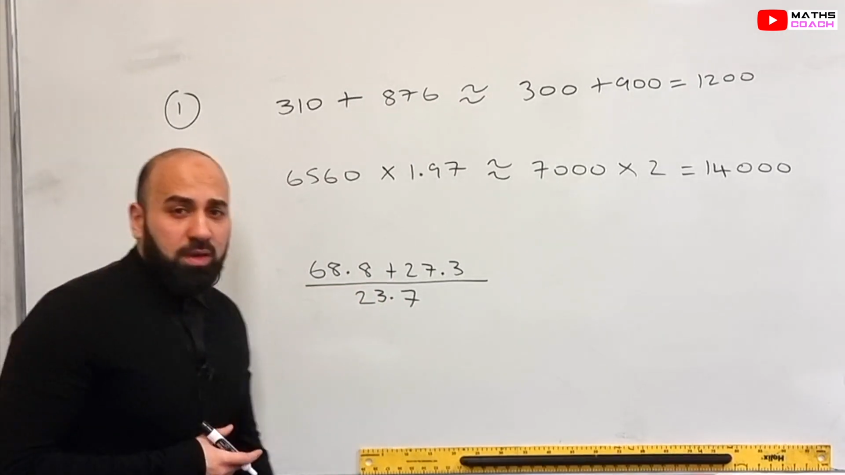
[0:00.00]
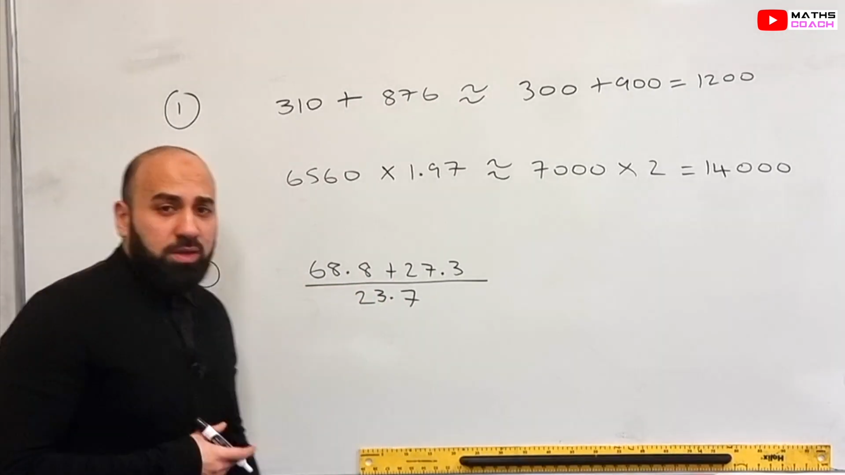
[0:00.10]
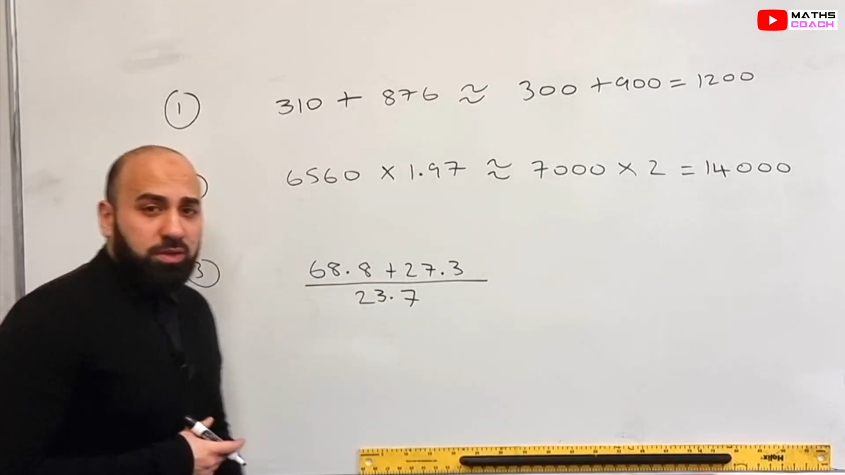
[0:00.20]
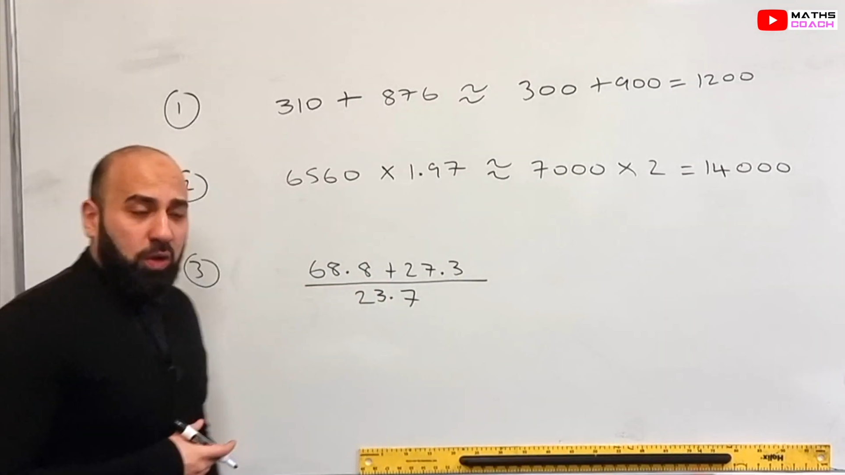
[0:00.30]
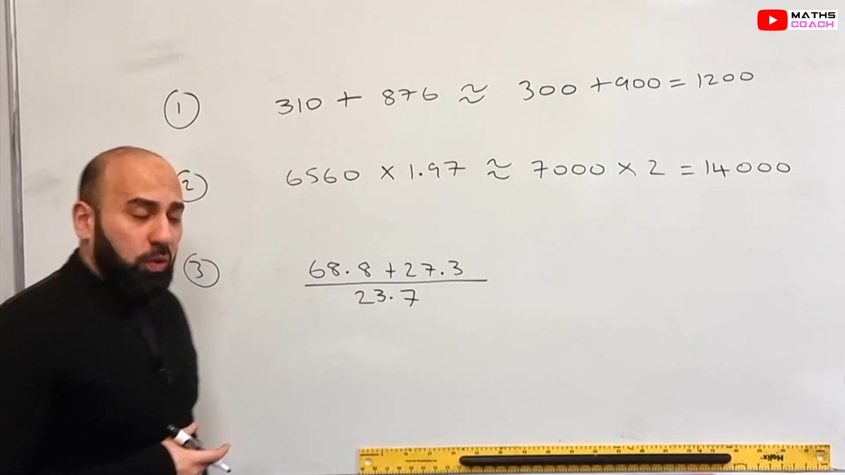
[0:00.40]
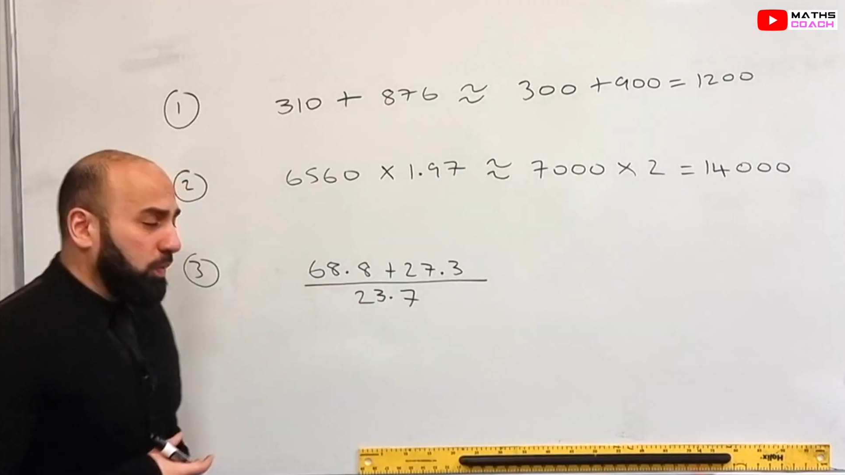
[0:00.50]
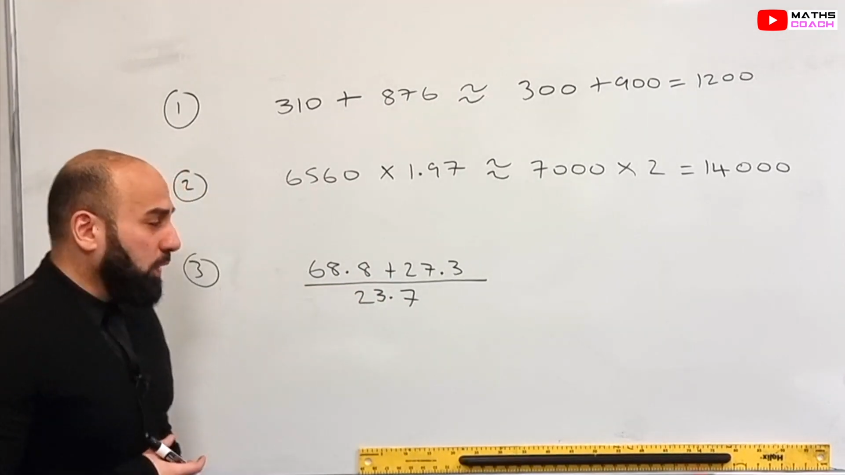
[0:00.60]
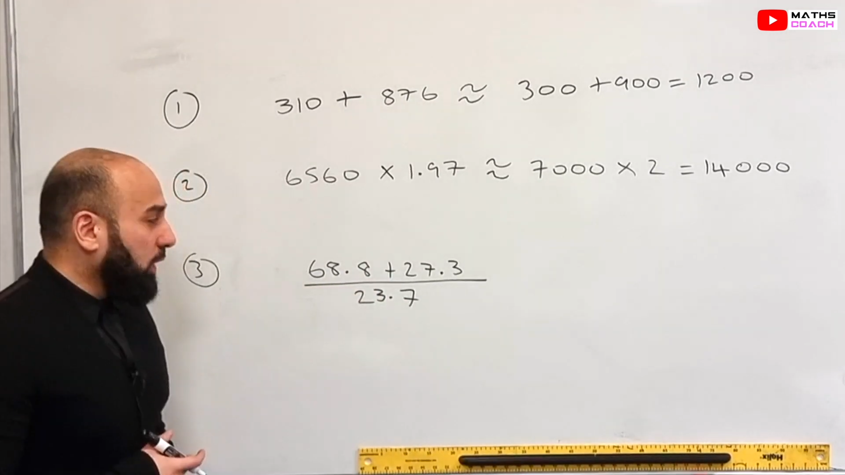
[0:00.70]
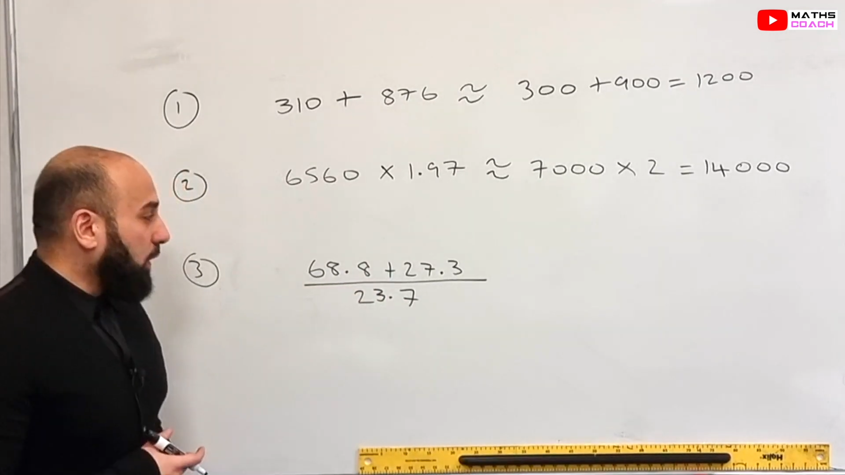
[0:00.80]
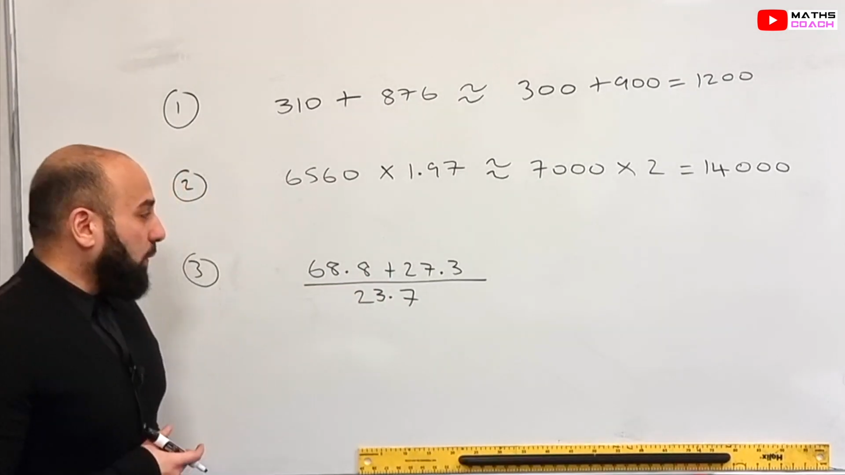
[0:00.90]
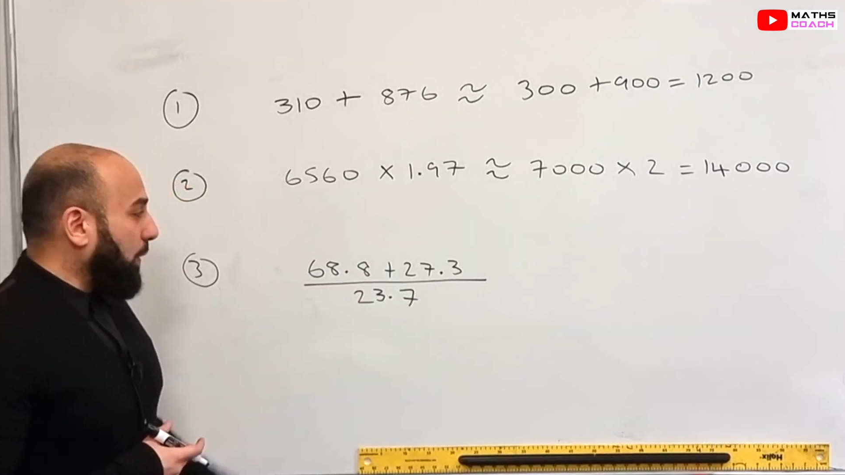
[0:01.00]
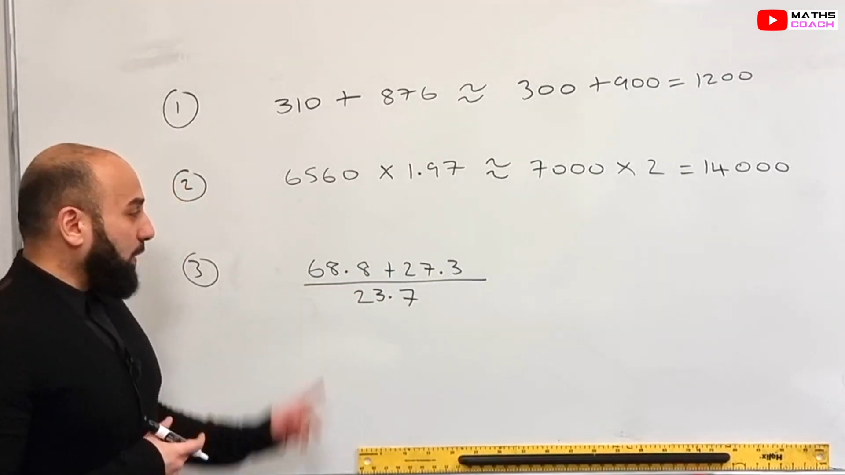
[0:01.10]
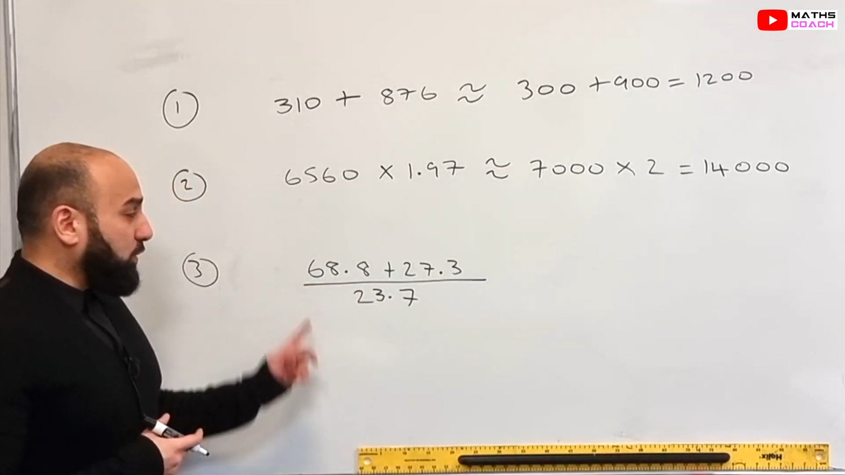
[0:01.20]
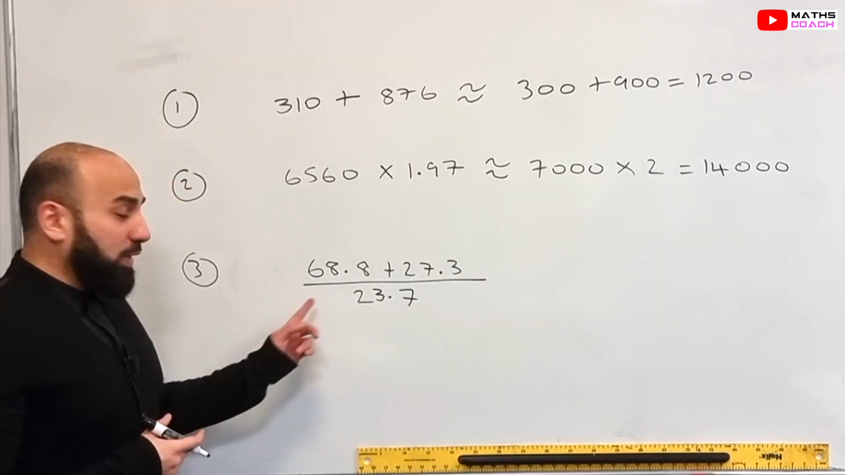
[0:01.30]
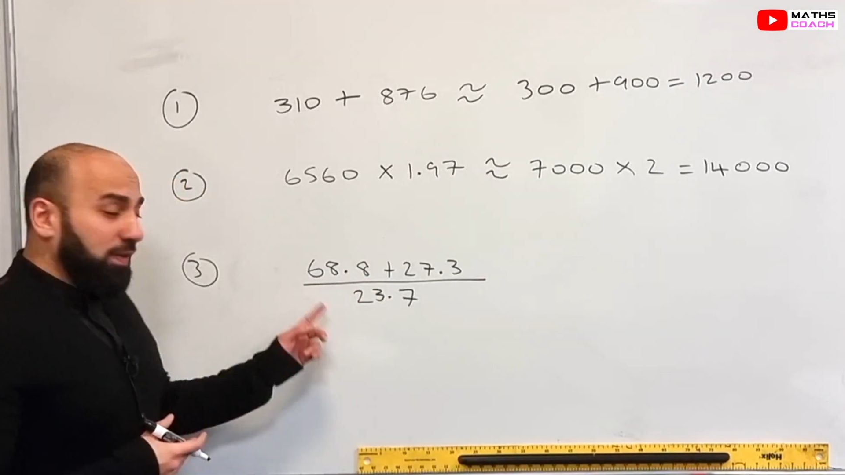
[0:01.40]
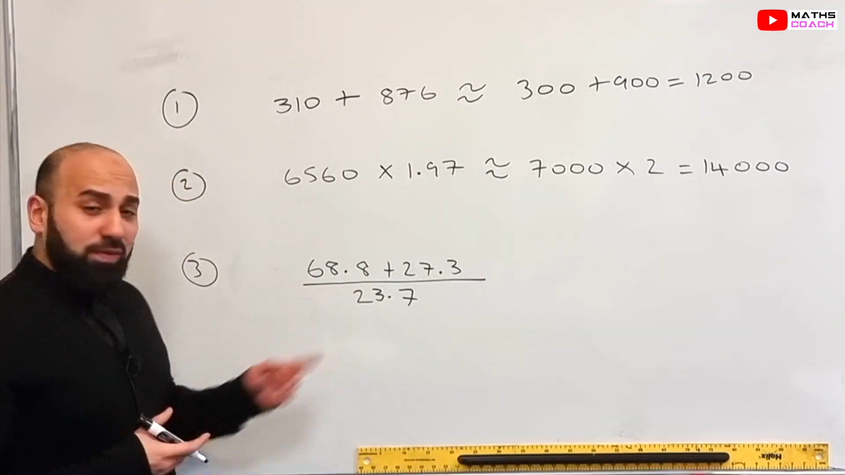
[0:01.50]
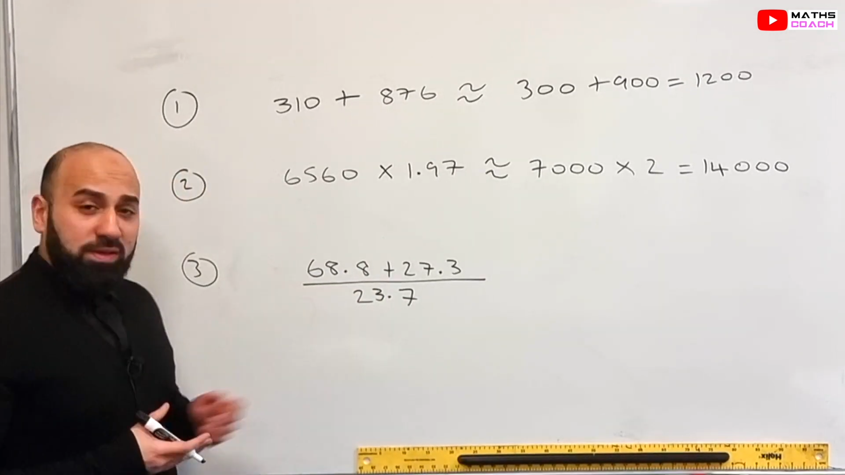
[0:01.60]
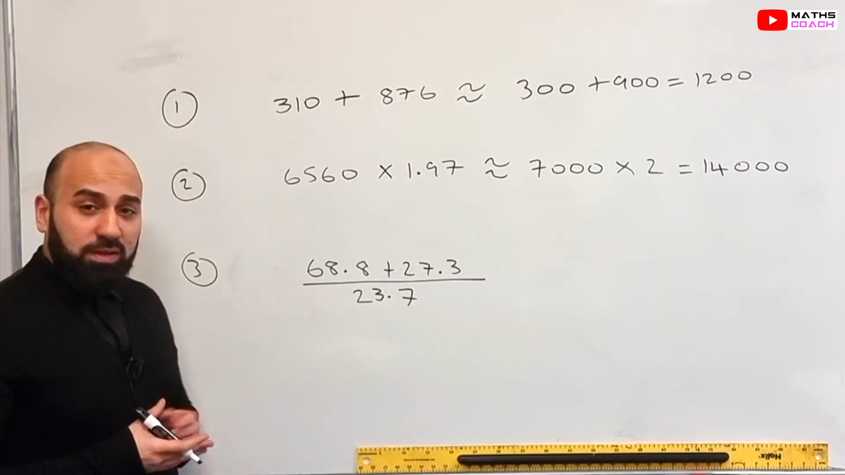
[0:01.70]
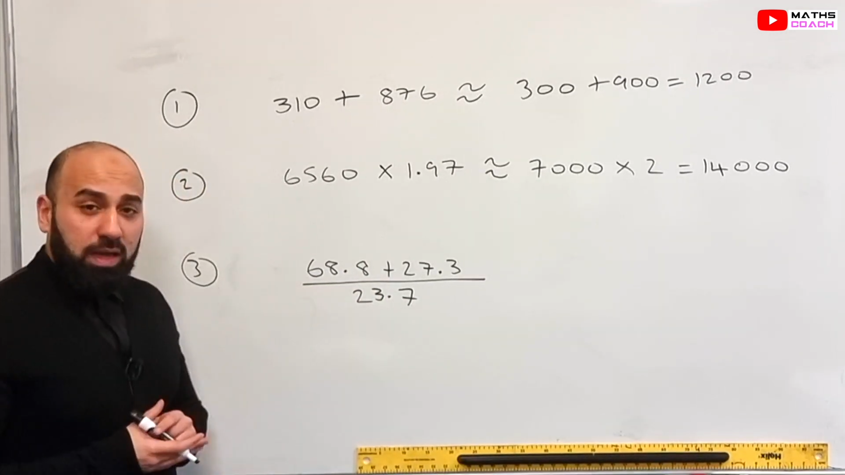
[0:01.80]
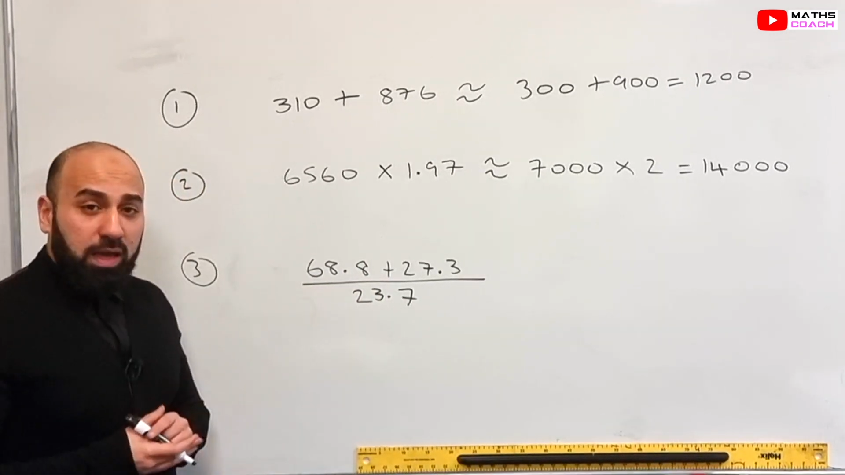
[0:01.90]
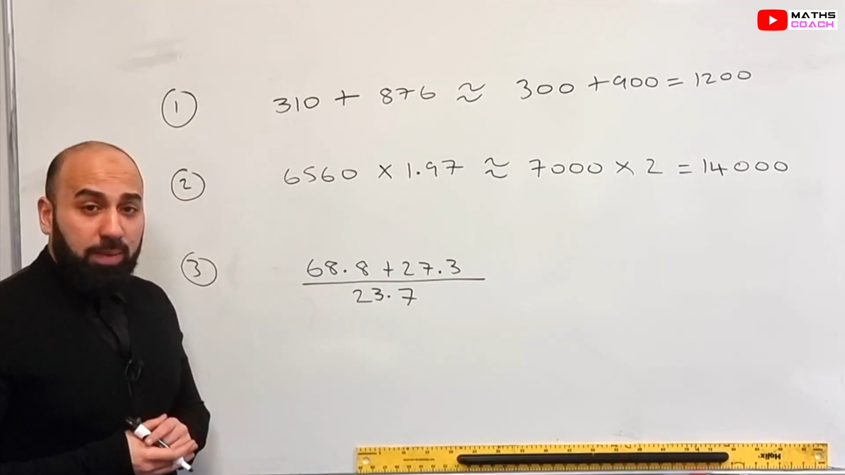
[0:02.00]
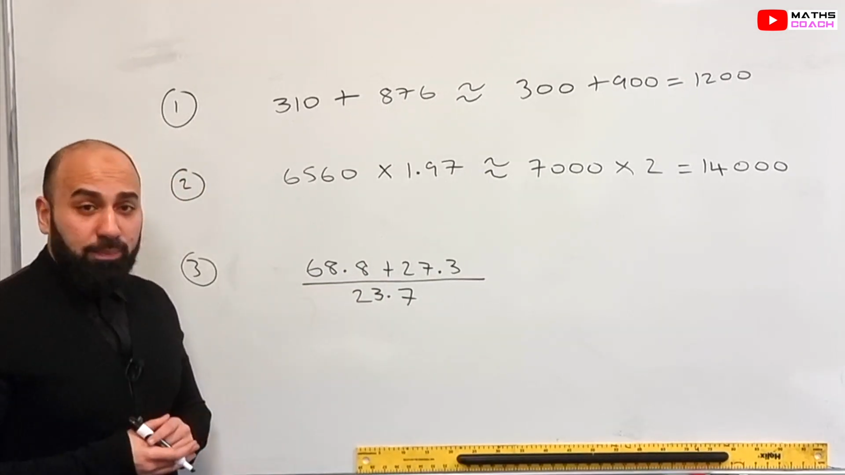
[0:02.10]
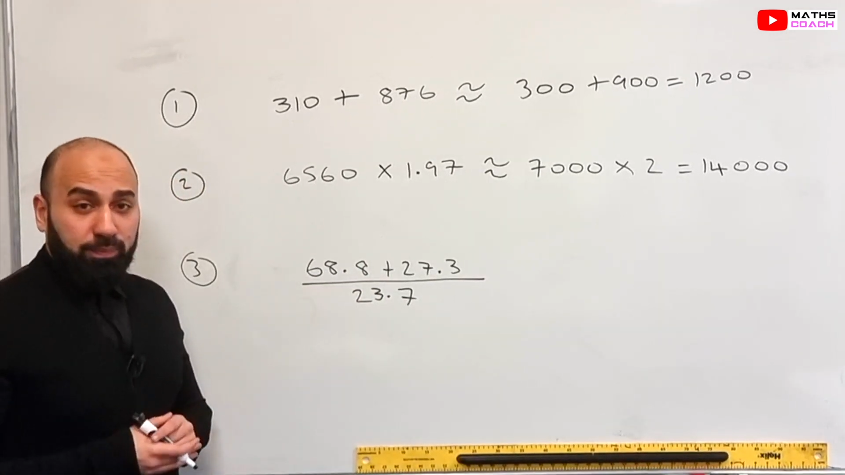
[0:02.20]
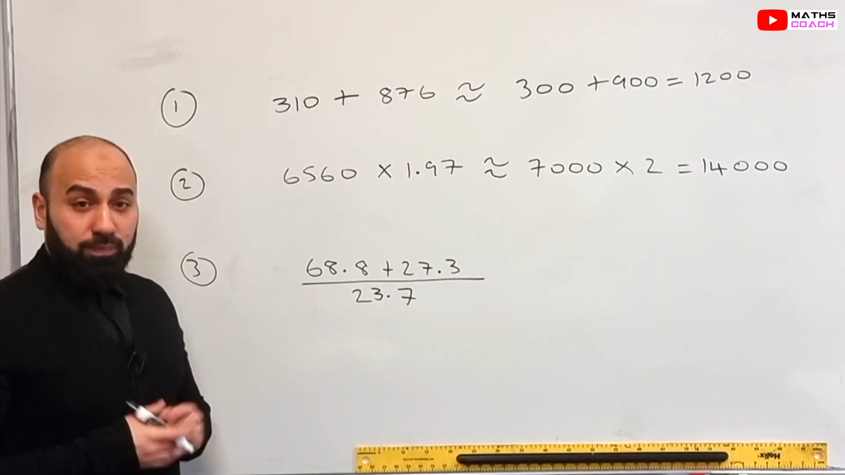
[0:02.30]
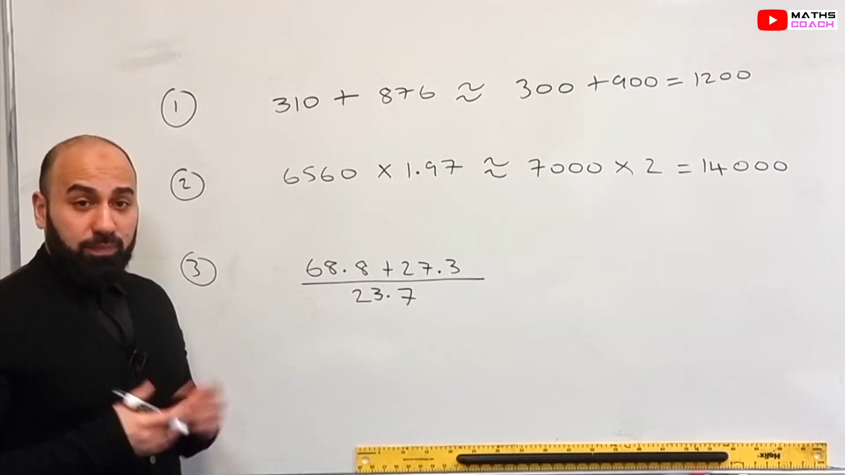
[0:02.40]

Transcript: So when we're doing this um,